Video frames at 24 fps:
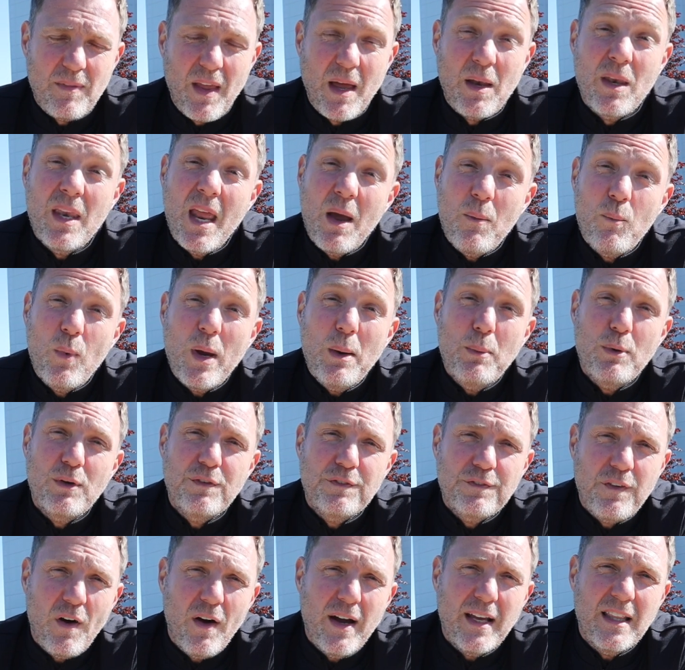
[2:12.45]
And then we would
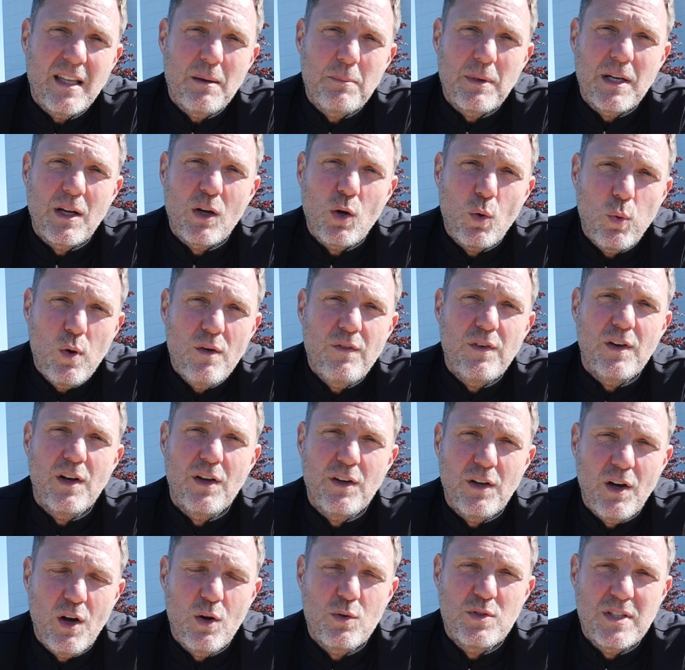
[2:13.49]
find them an
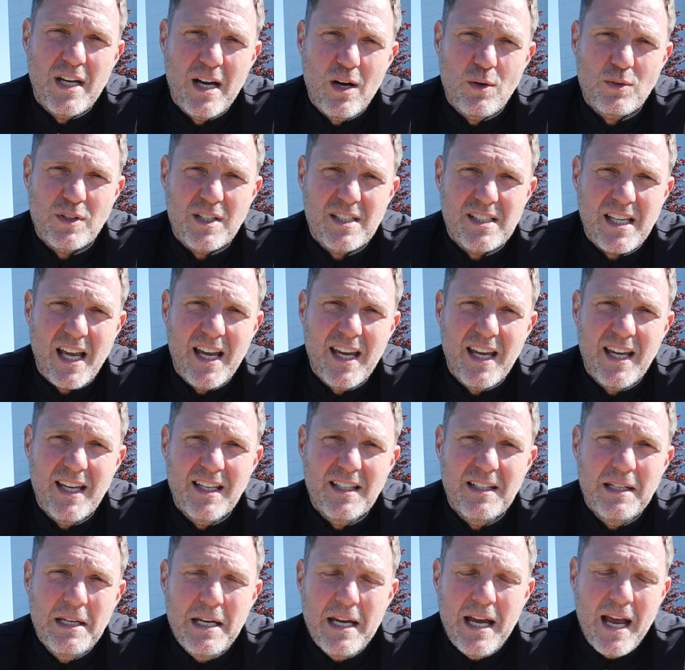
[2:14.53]
equivalent hotel to stay
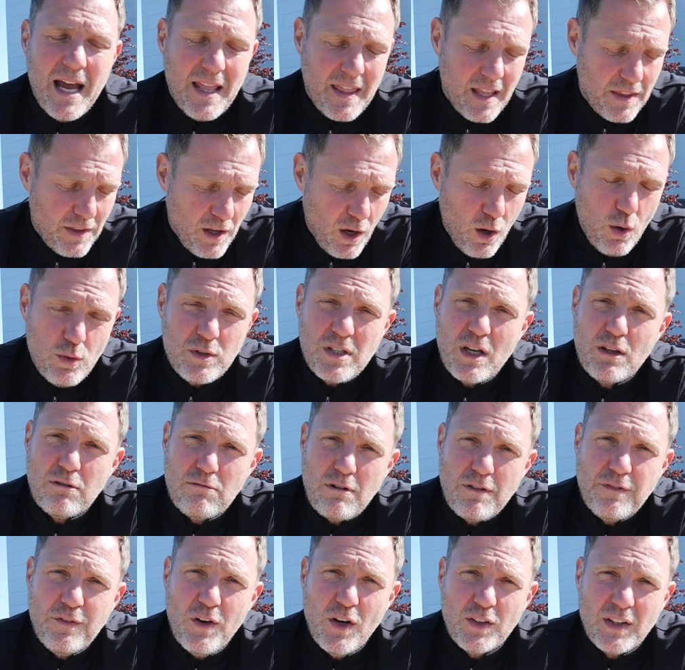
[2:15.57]
in, and then the hotel that
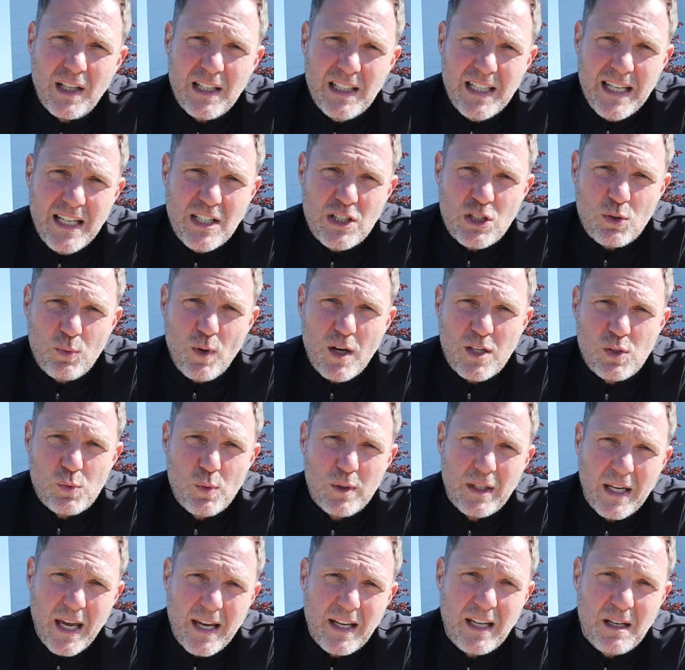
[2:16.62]
referred the lead to us
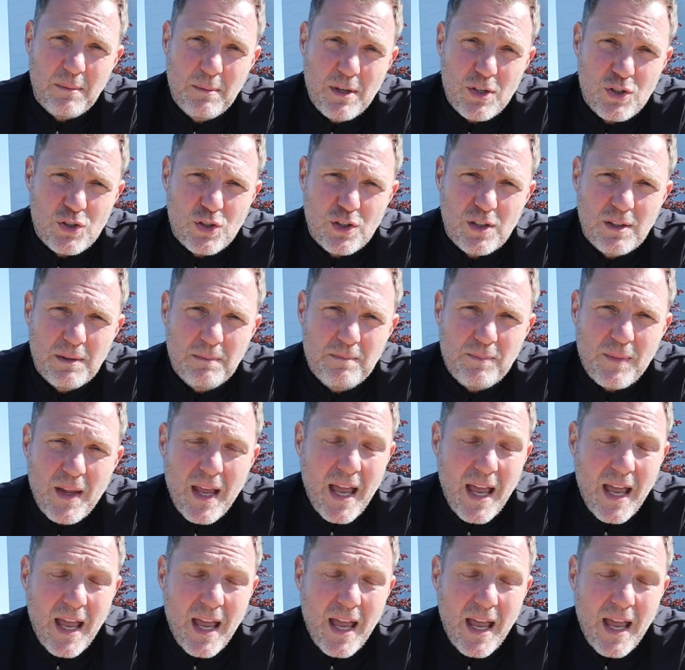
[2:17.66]
would get commission,